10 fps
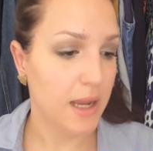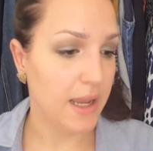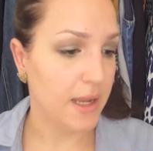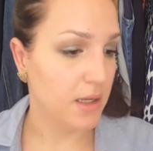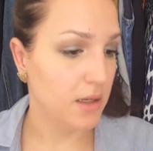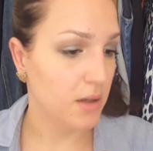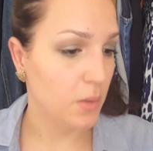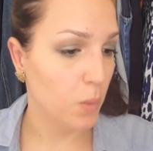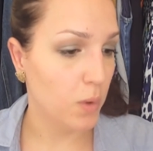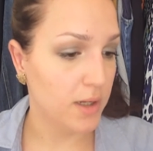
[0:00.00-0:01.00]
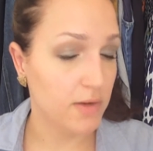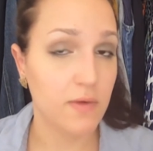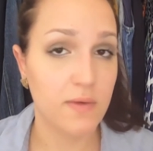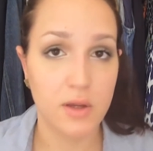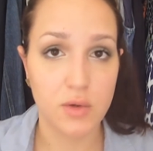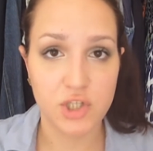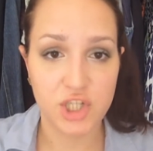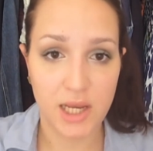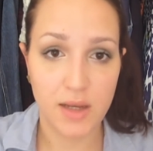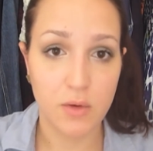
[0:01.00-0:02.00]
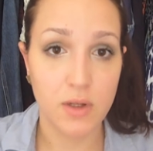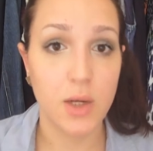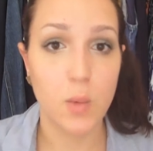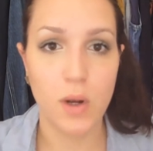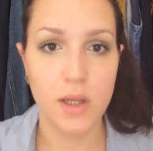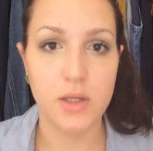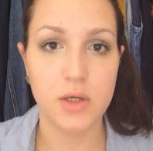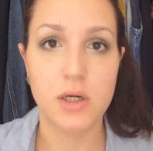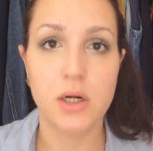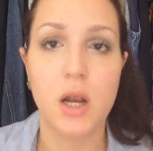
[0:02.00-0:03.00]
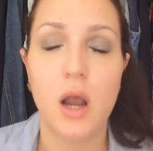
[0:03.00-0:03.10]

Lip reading: and where do you see your channel in 1 year?